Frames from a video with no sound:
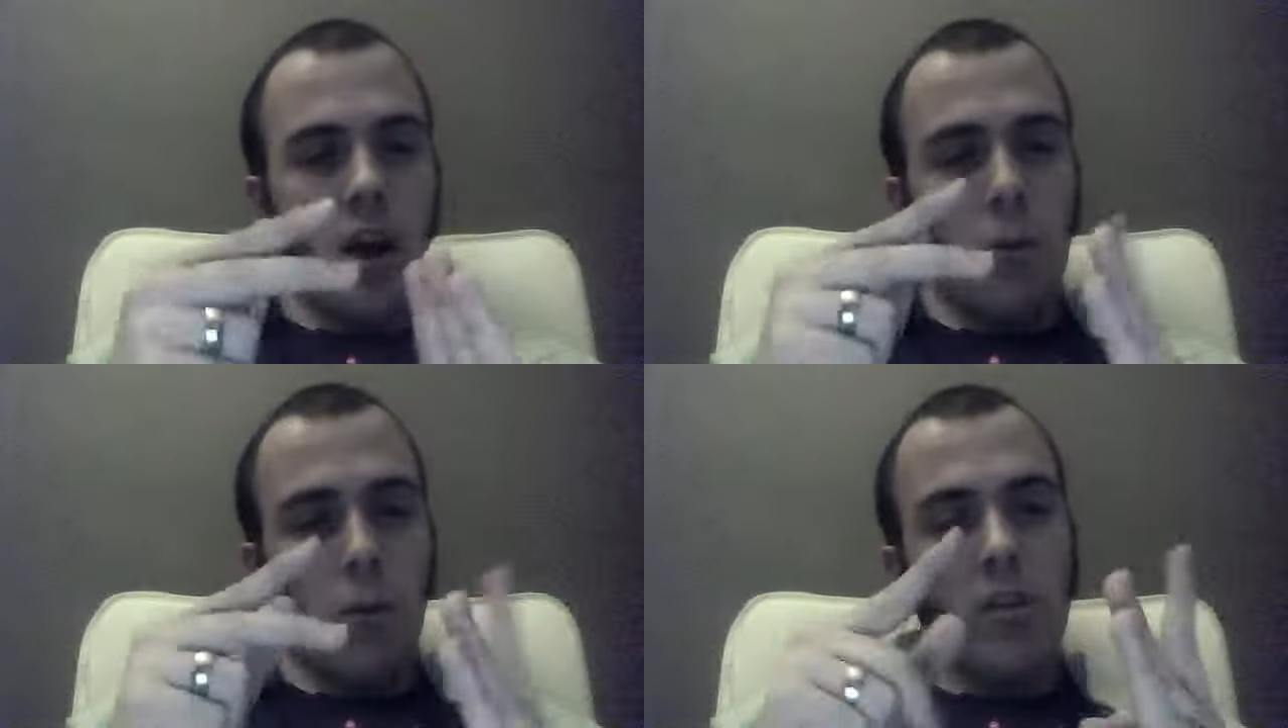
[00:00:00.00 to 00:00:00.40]

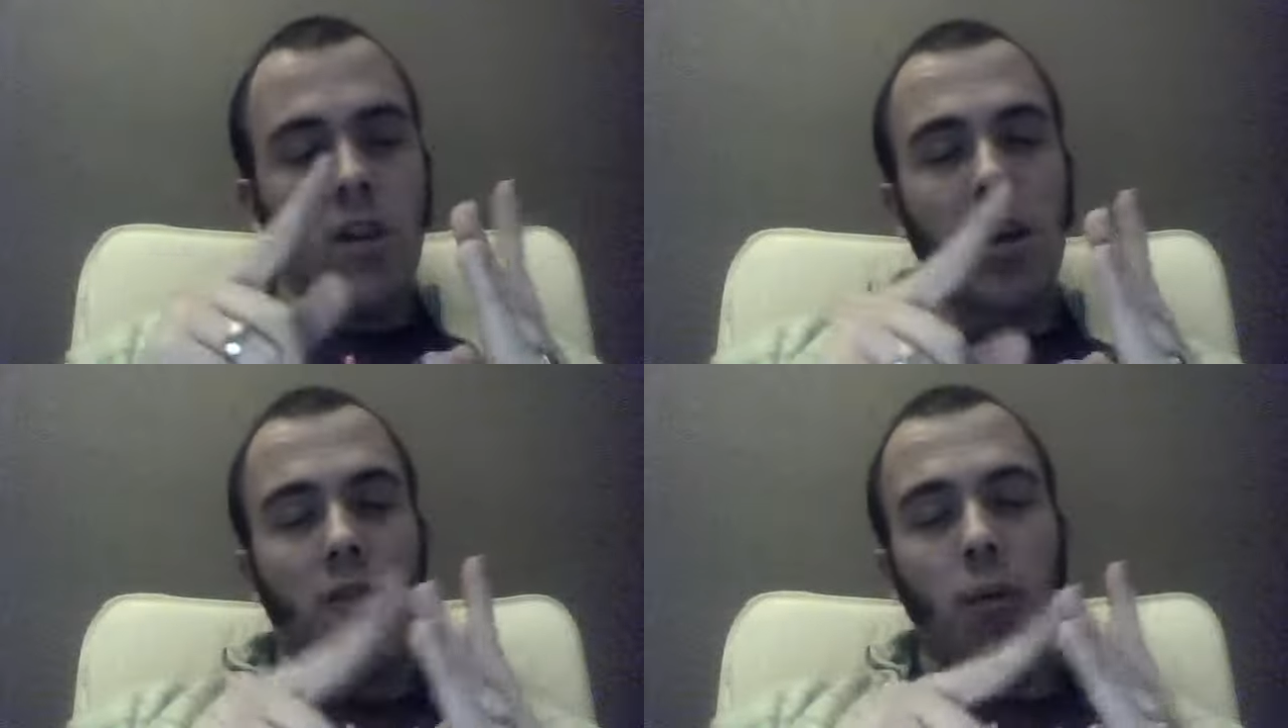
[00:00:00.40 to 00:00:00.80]
And I will
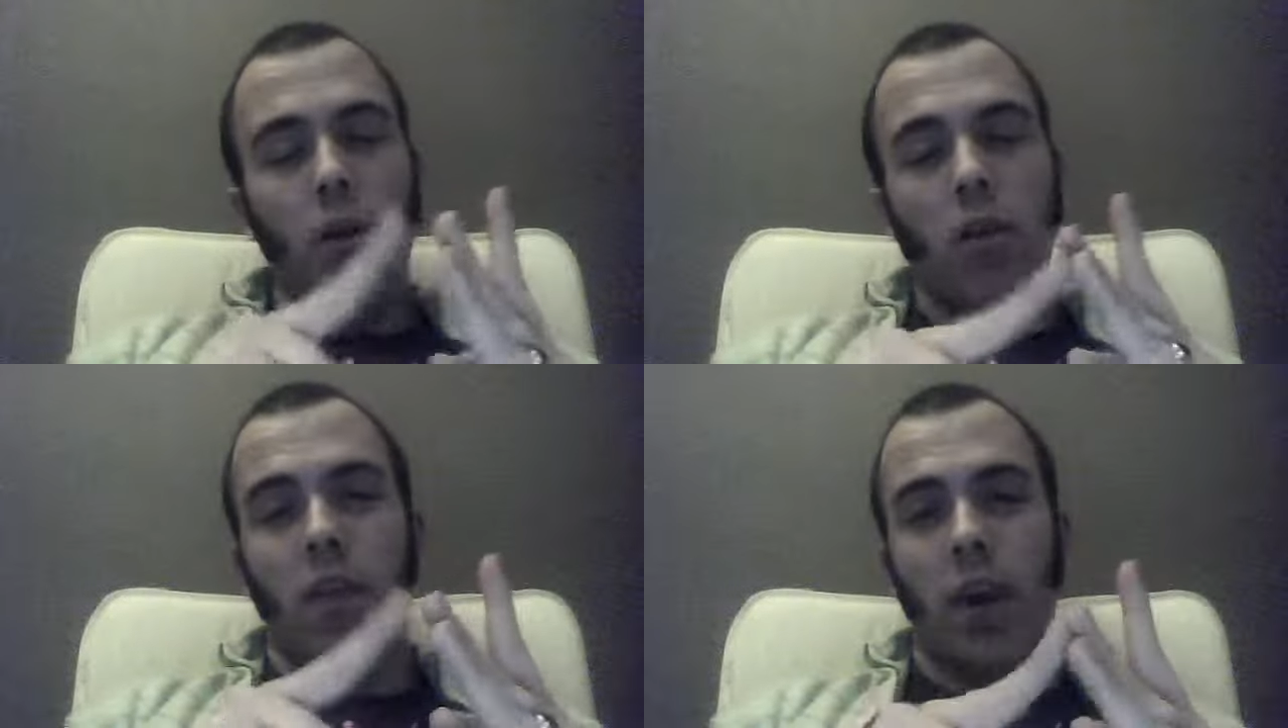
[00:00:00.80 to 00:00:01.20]
achieve
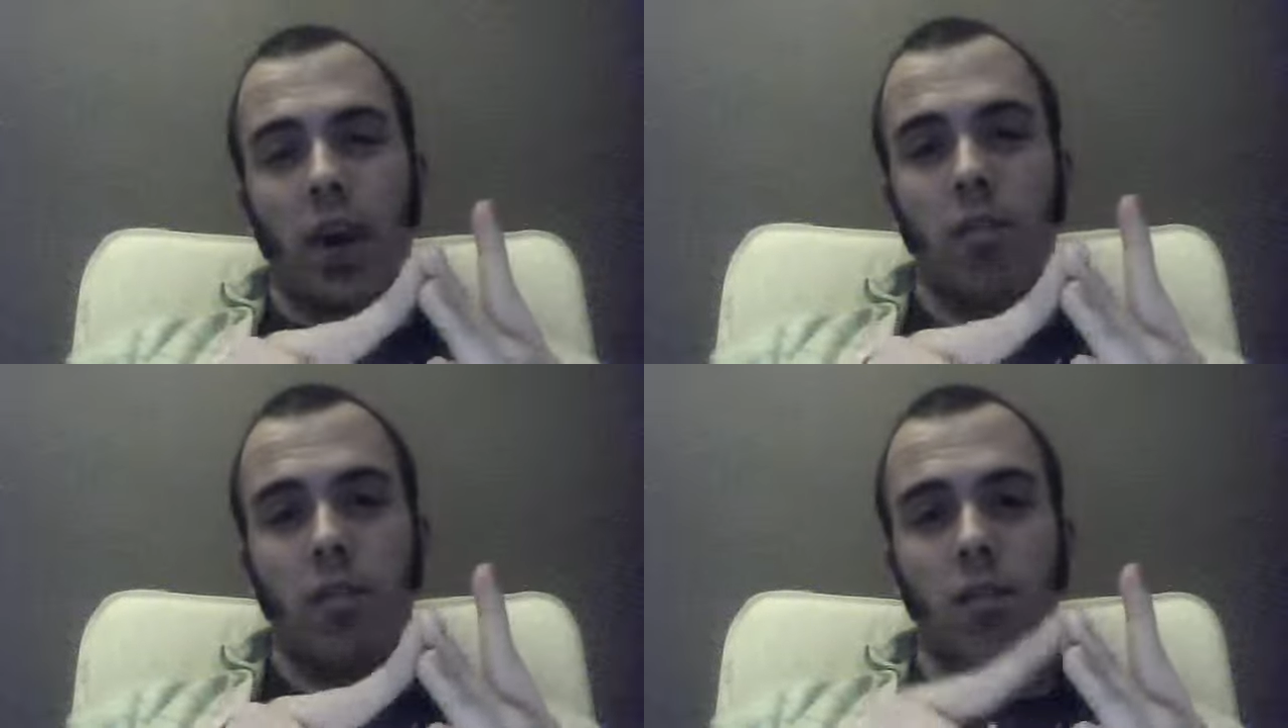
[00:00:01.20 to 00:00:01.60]
both of
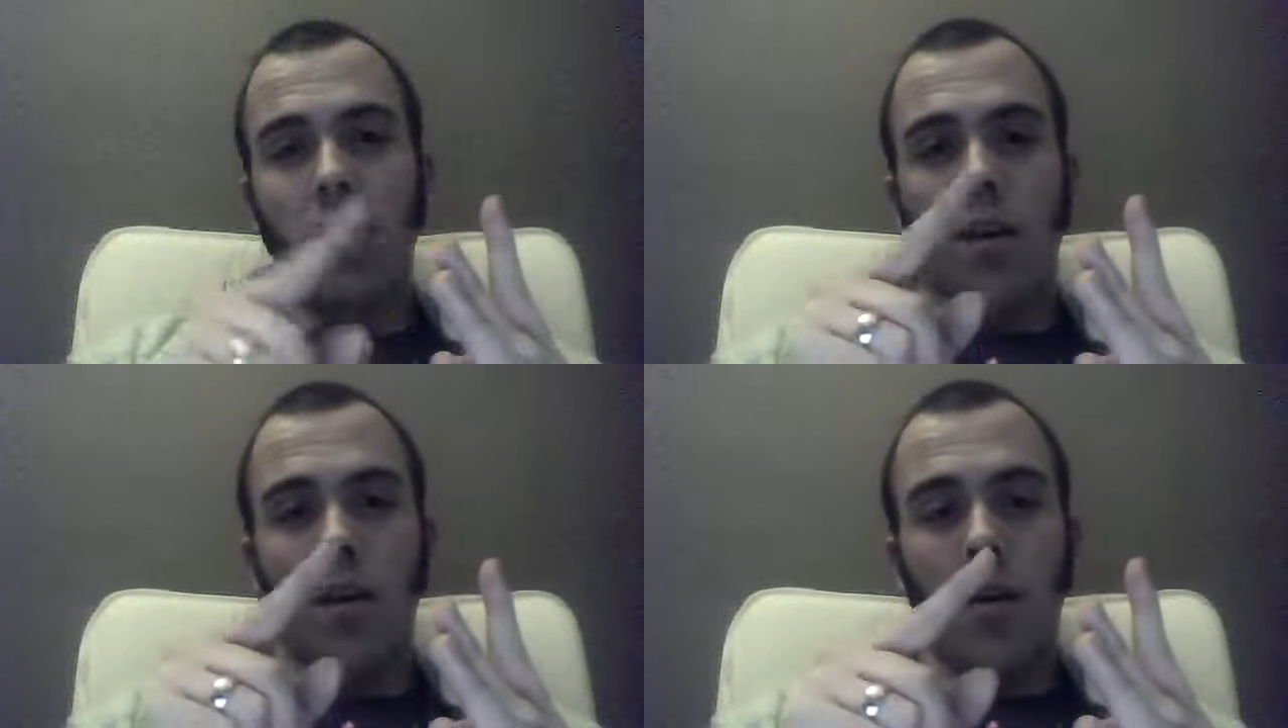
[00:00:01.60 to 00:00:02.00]
these
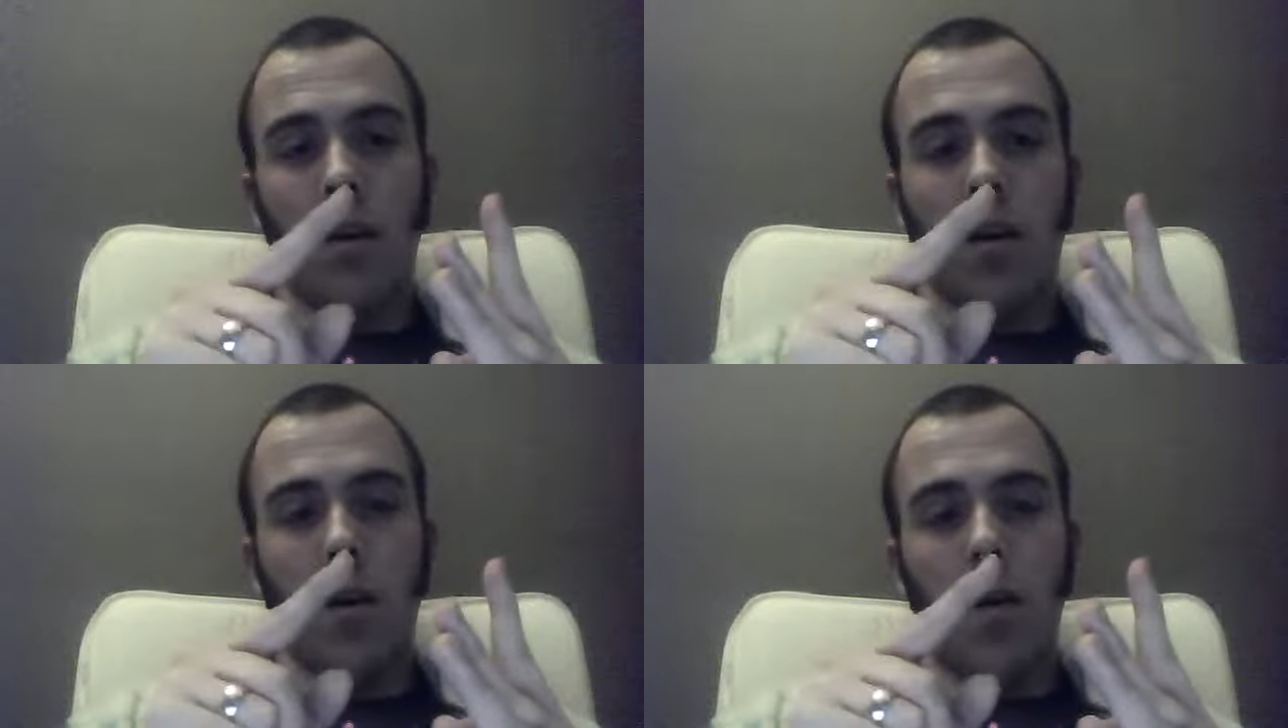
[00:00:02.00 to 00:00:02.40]

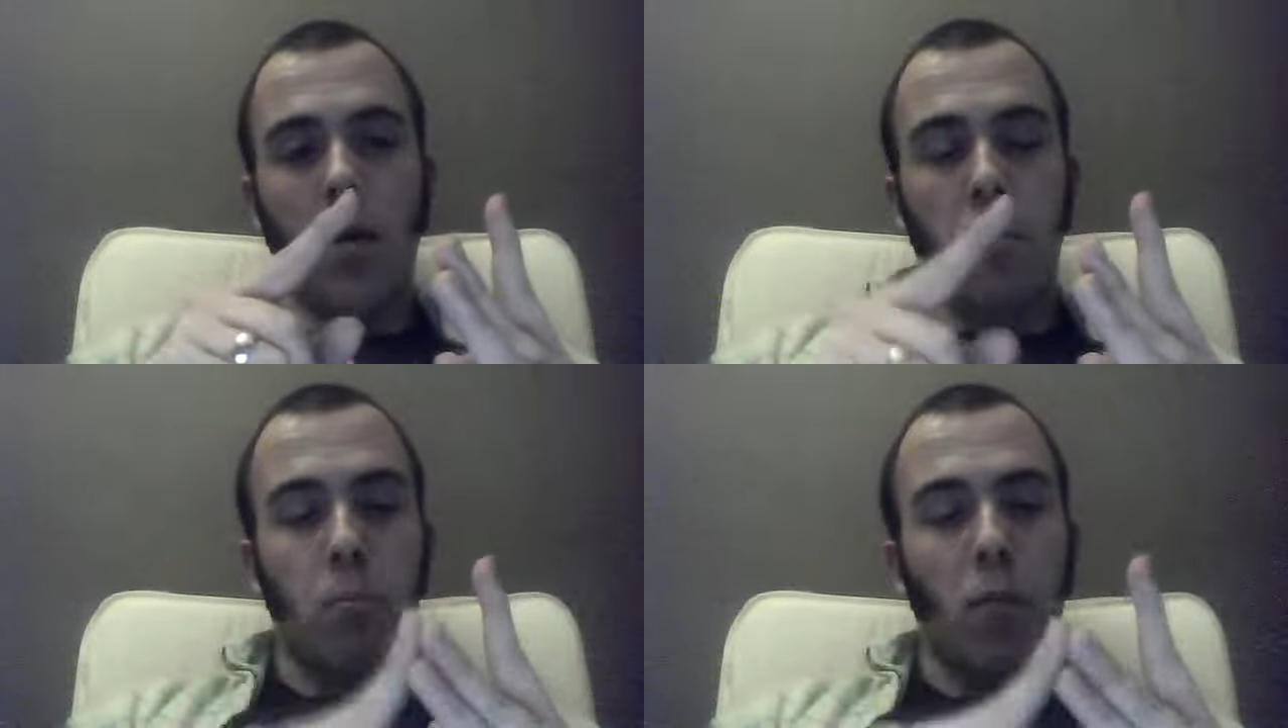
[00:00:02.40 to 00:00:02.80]

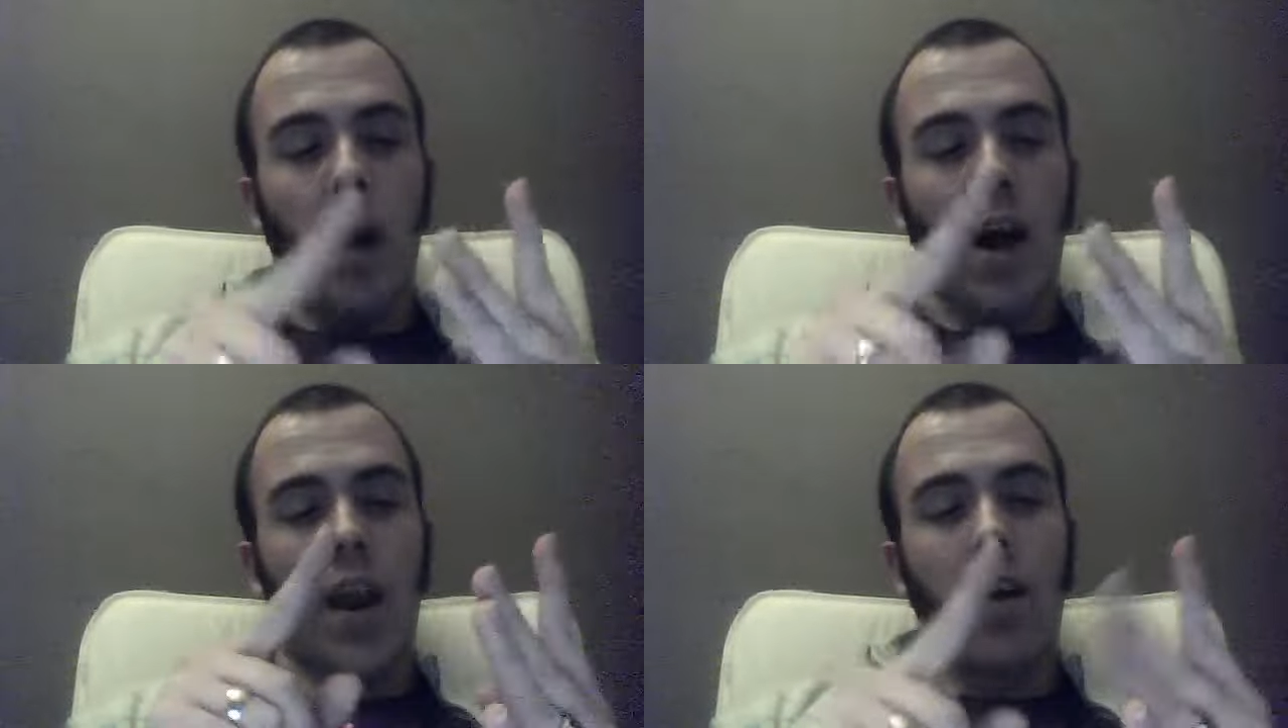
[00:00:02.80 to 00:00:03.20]

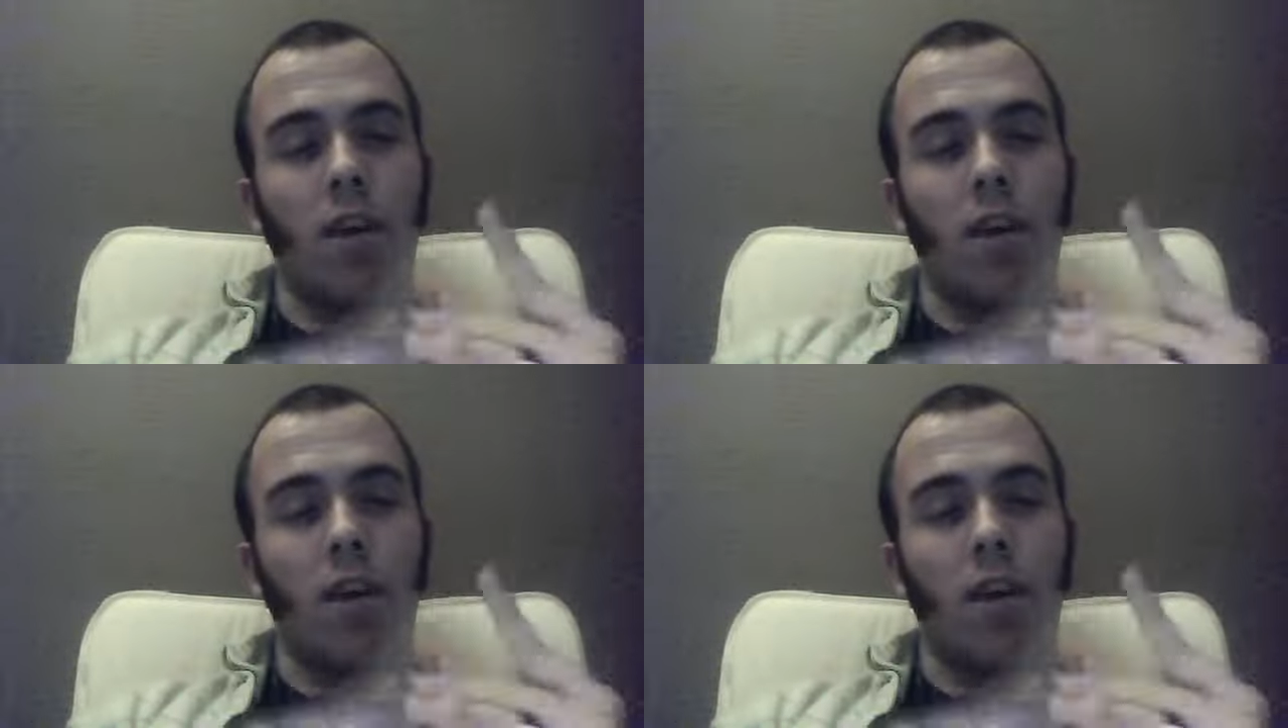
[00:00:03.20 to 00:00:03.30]
by